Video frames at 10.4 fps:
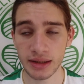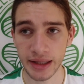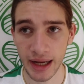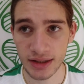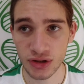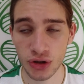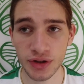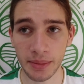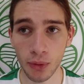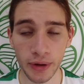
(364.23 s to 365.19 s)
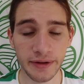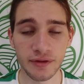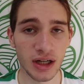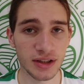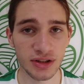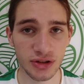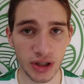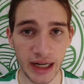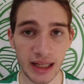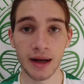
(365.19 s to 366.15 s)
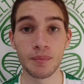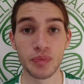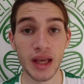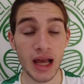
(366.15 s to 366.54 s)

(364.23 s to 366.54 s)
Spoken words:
Yes, Tuesday morning for us in Australia.